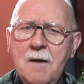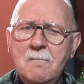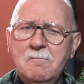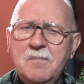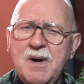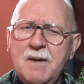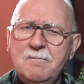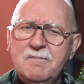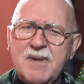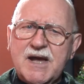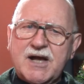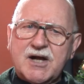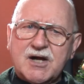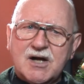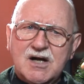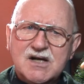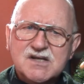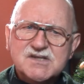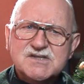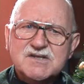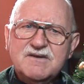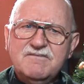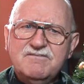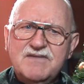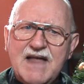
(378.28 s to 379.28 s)
But
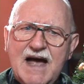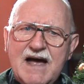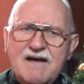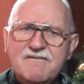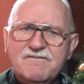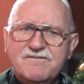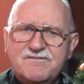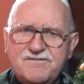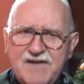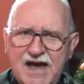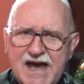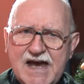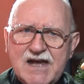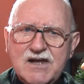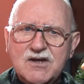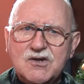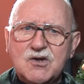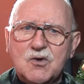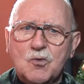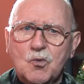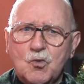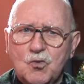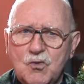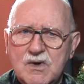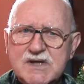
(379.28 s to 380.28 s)
because of that
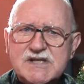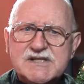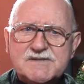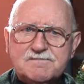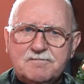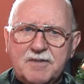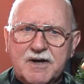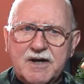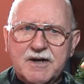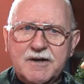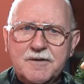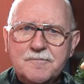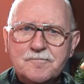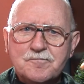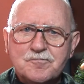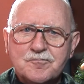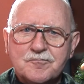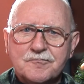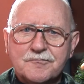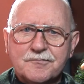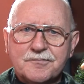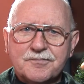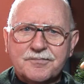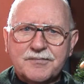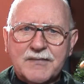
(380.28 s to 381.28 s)
faint whisper,
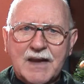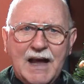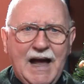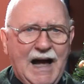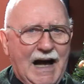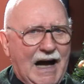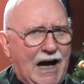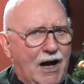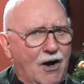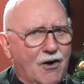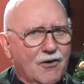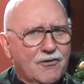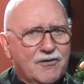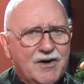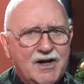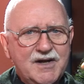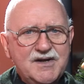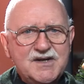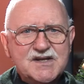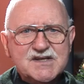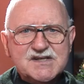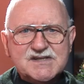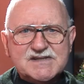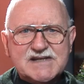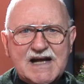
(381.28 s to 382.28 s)
our
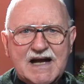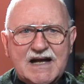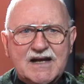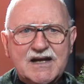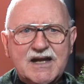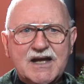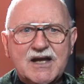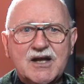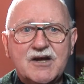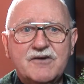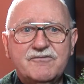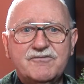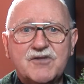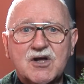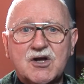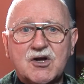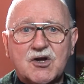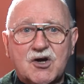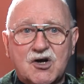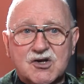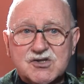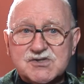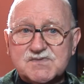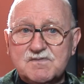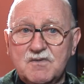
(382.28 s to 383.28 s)
understanding of the
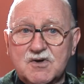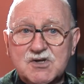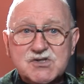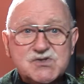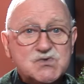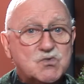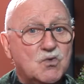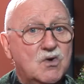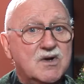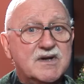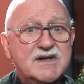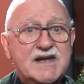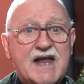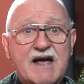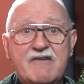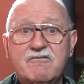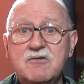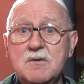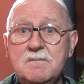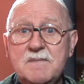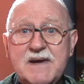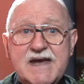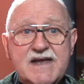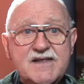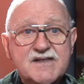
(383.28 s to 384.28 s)
cosmos will
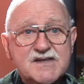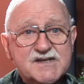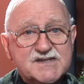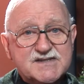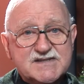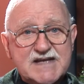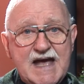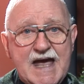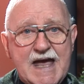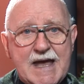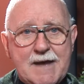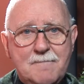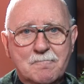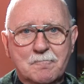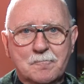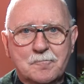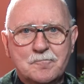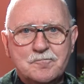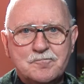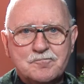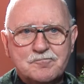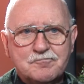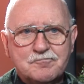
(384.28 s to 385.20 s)
never be the same.